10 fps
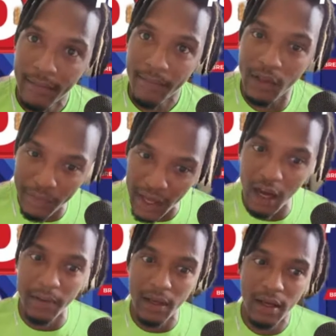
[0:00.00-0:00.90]
You feel
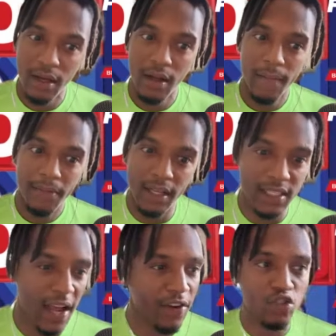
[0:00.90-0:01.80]
me? It's
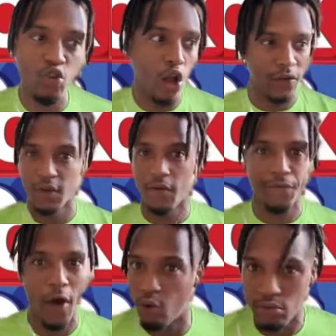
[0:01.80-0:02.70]
different strokes for different
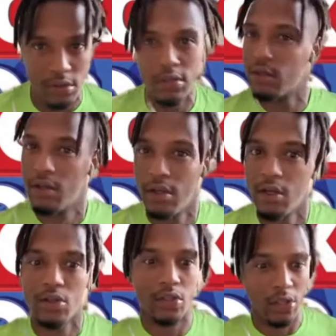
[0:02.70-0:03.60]
folks.
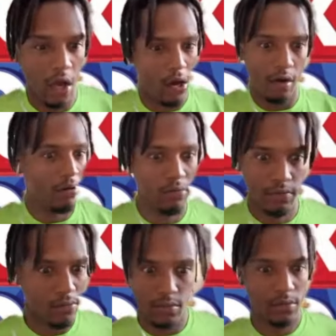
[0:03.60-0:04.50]
So,
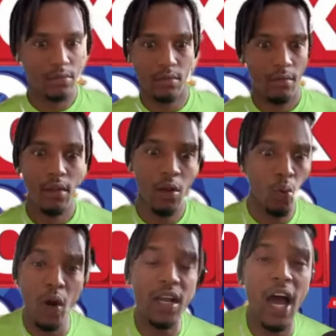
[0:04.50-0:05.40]

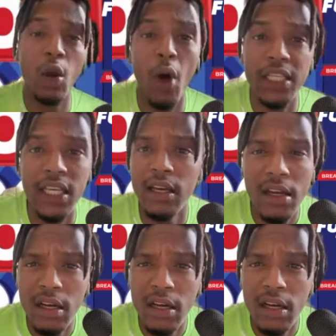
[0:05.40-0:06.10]
what color was he?